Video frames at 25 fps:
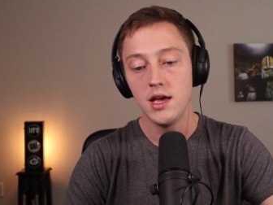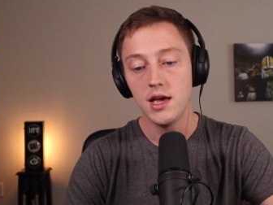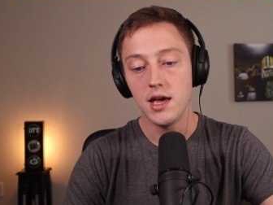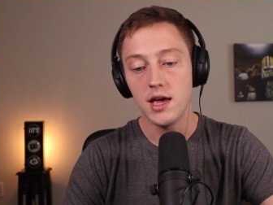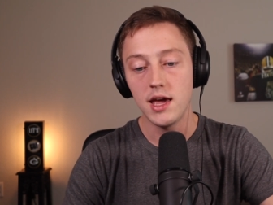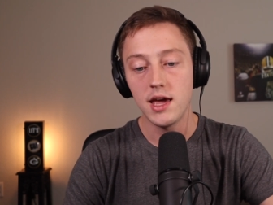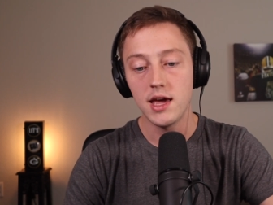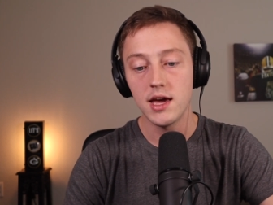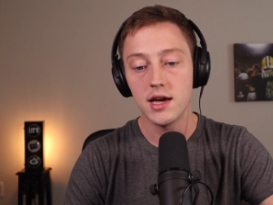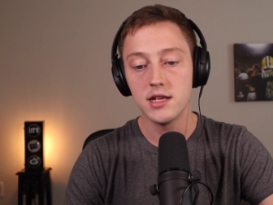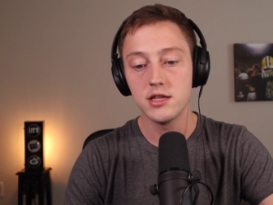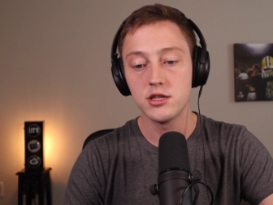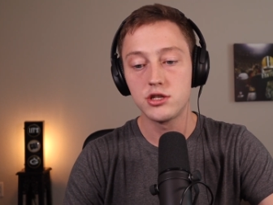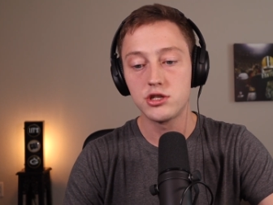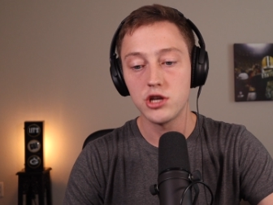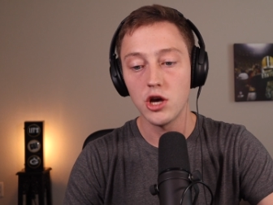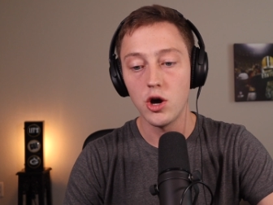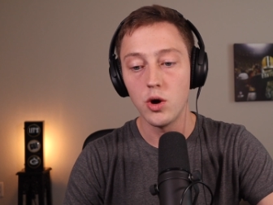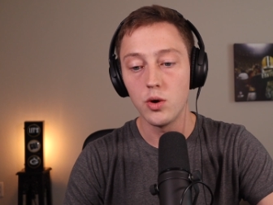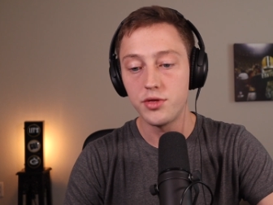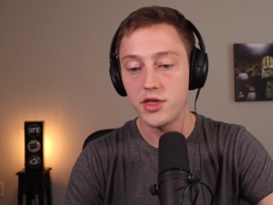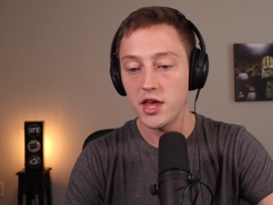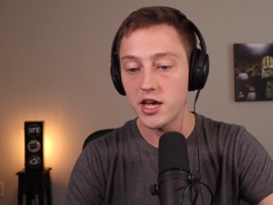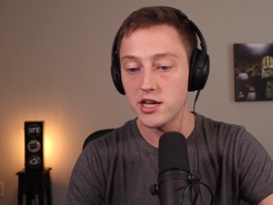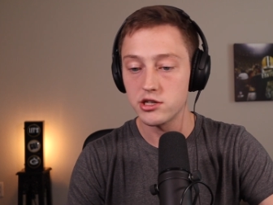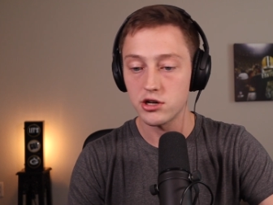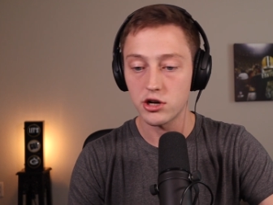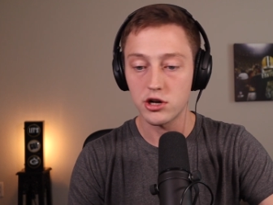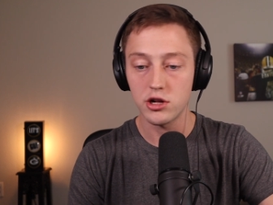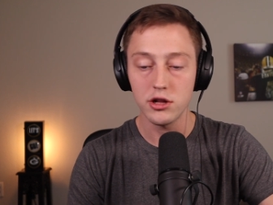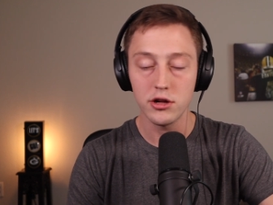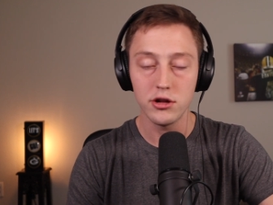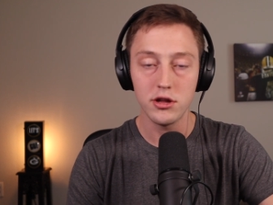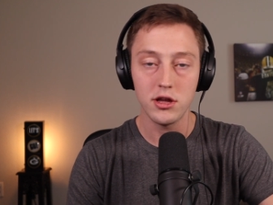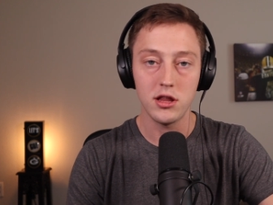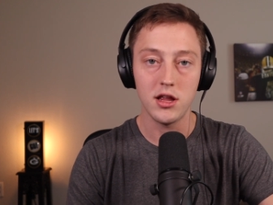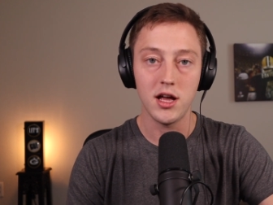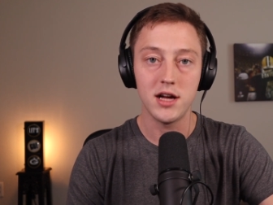And so things are
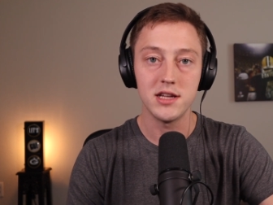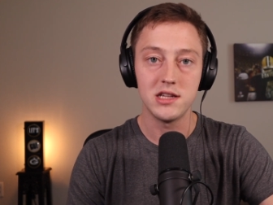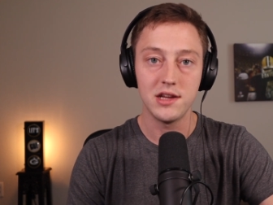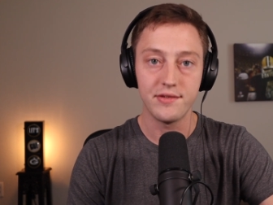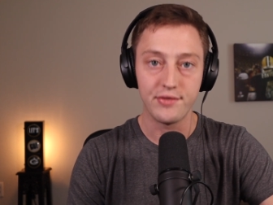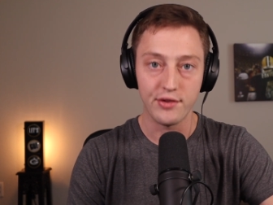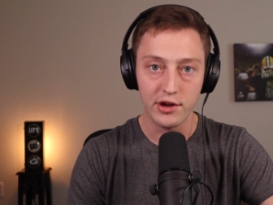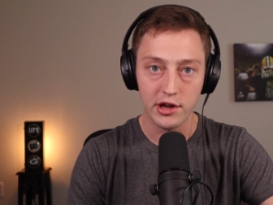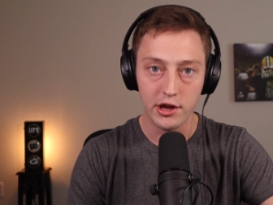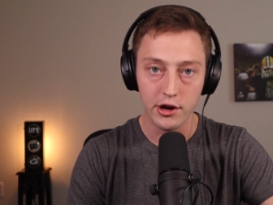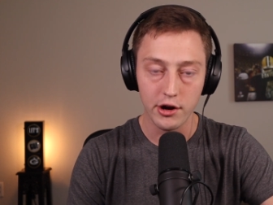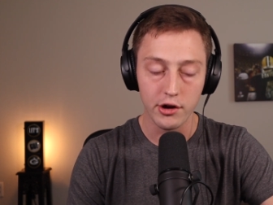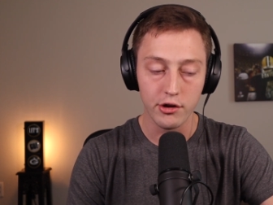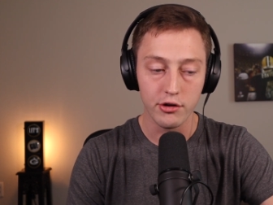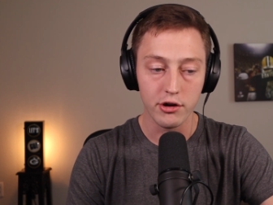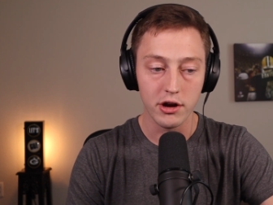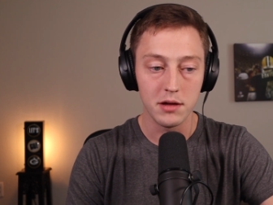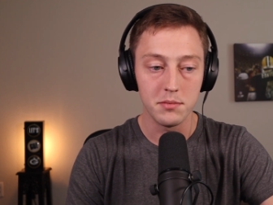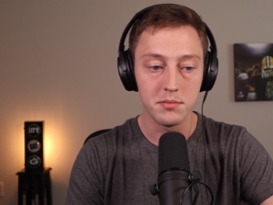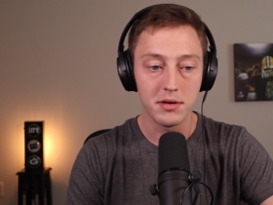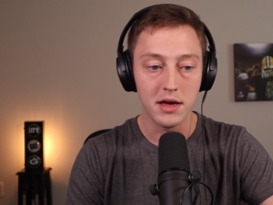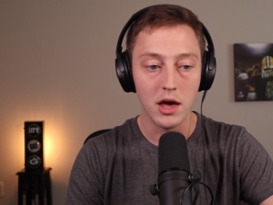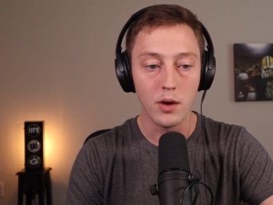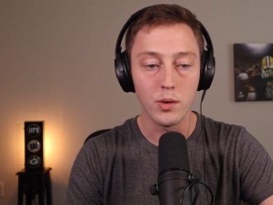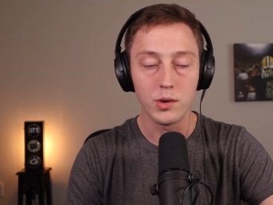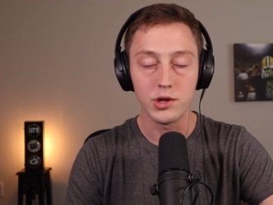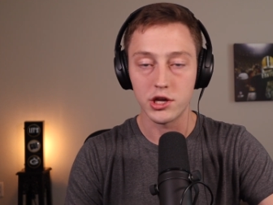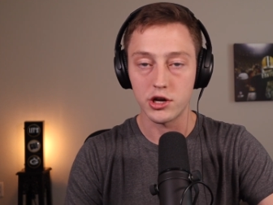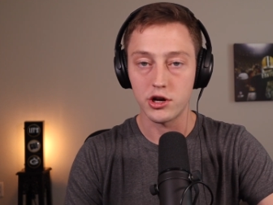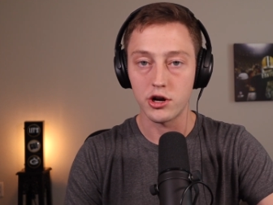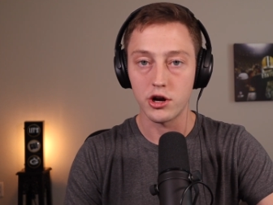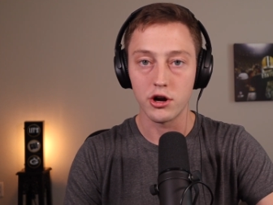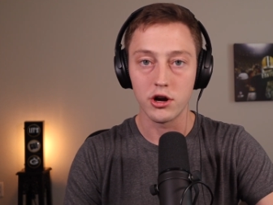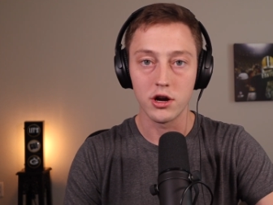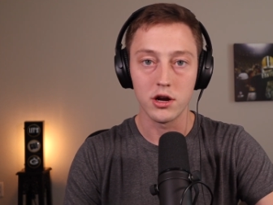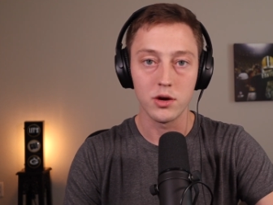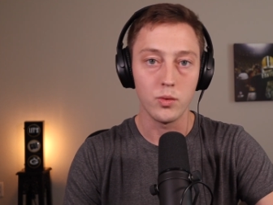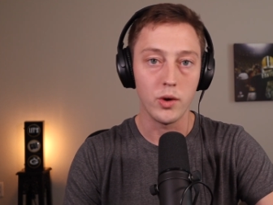clearly a lot different here in Green Bay with the
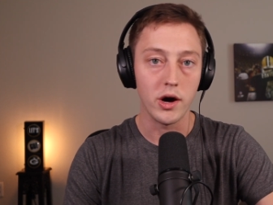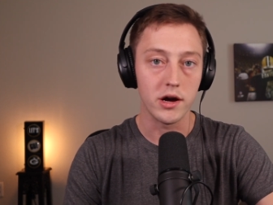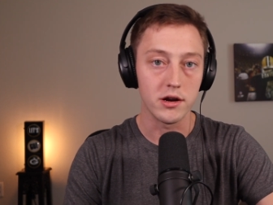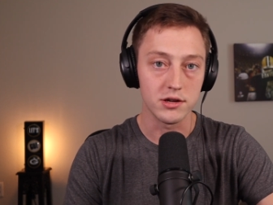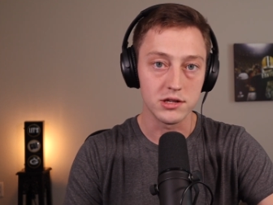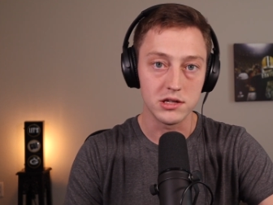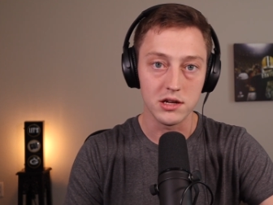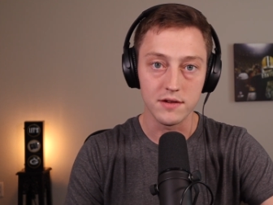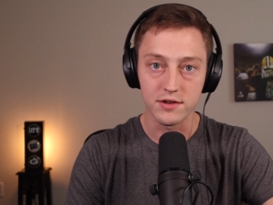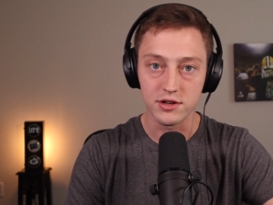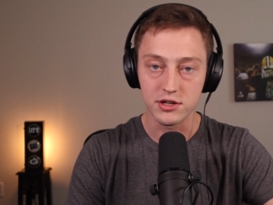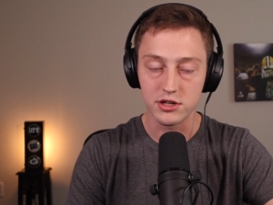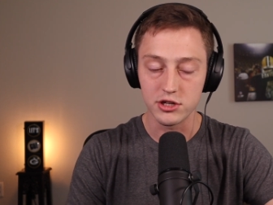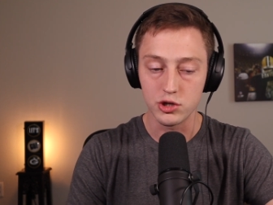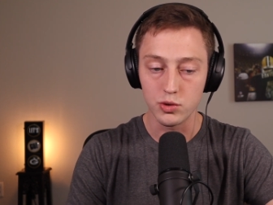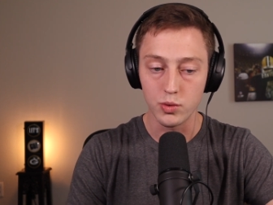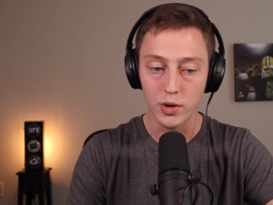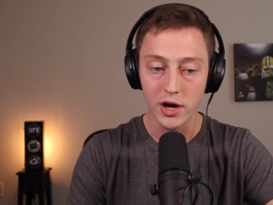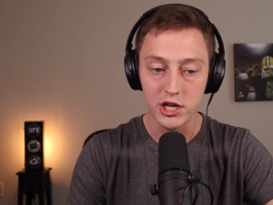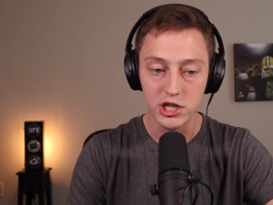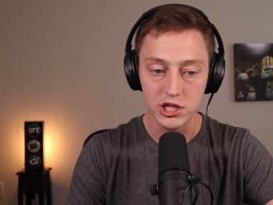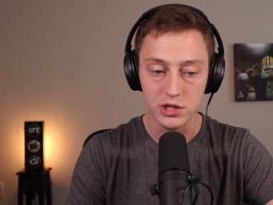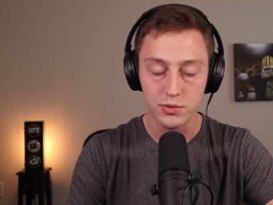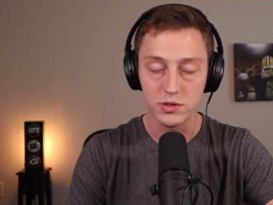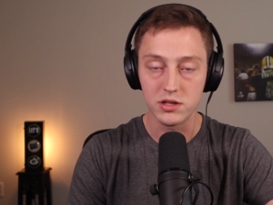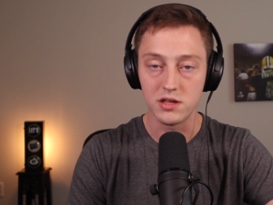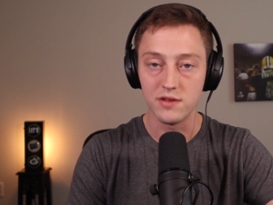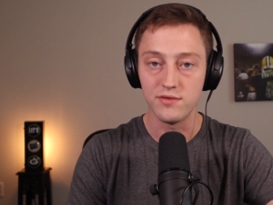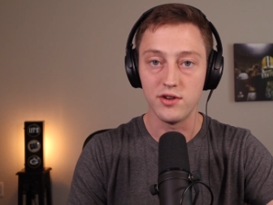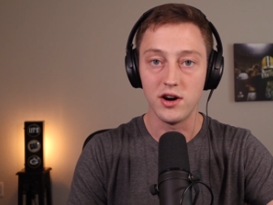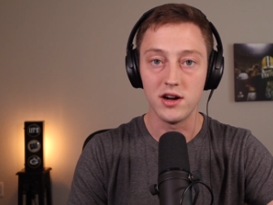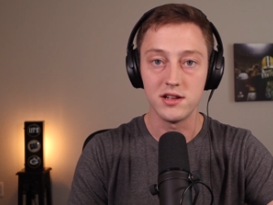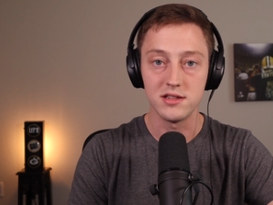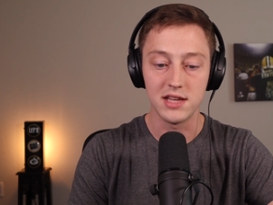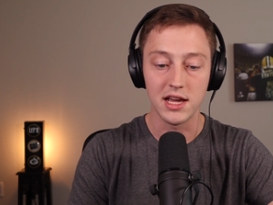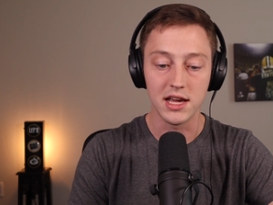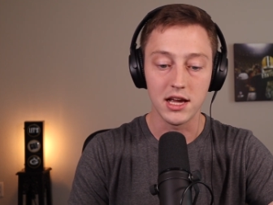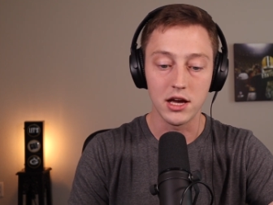current wide receiver situation with
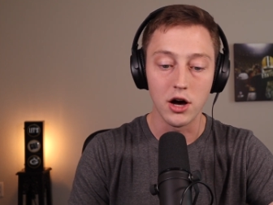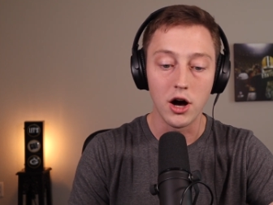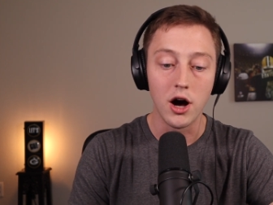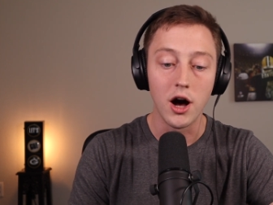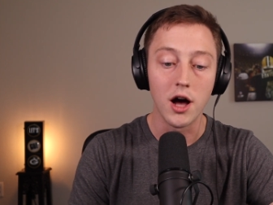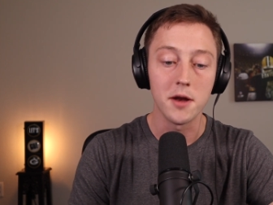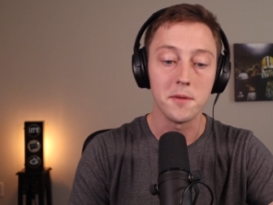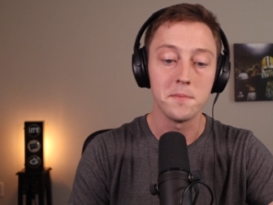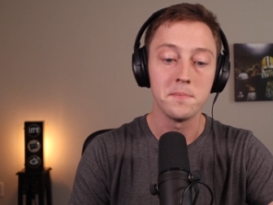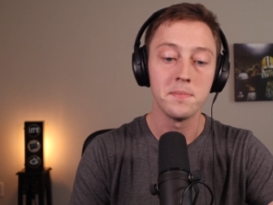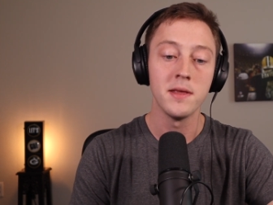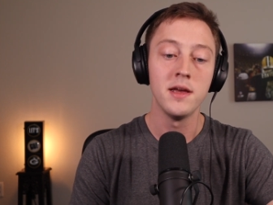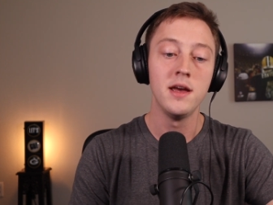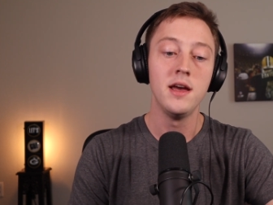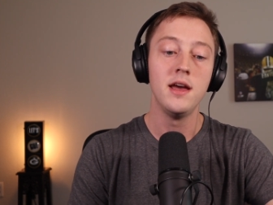Devontae gone.